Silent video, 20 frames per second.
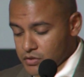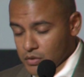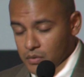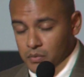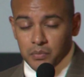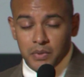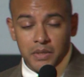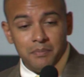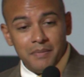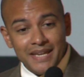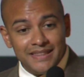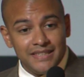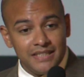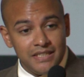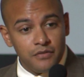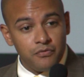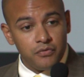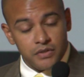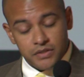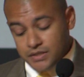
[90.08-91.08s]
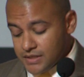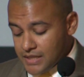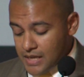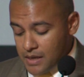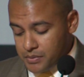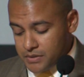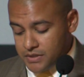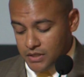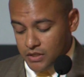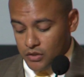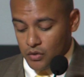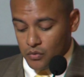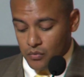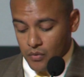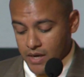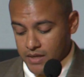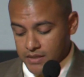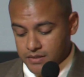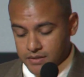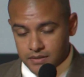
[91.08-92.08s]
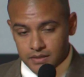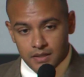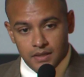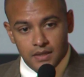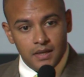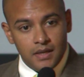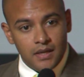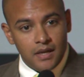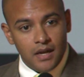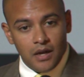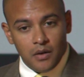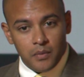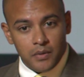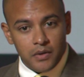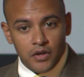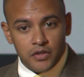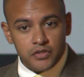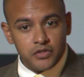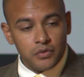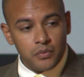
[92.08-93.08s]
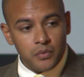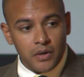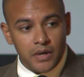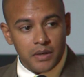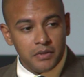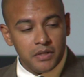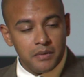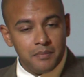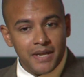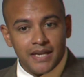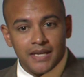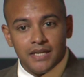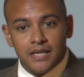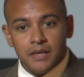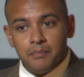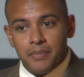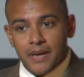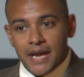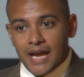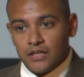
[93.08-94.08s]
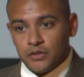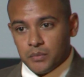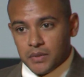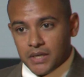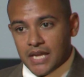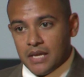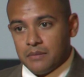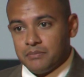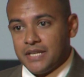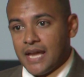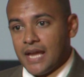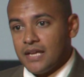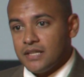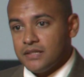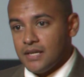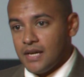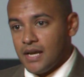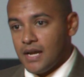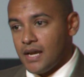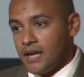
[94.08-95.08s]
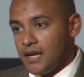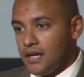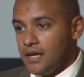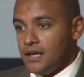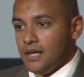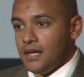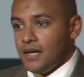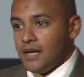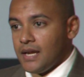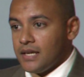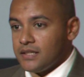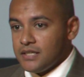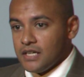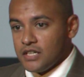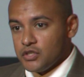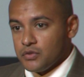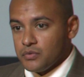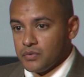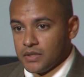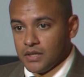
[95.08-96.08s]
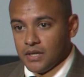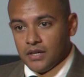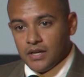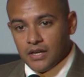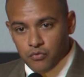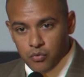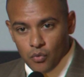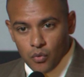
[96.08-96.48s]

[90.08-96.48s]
we made the difference in that particular race. We also were able to make an impact when it came to anti-Sharia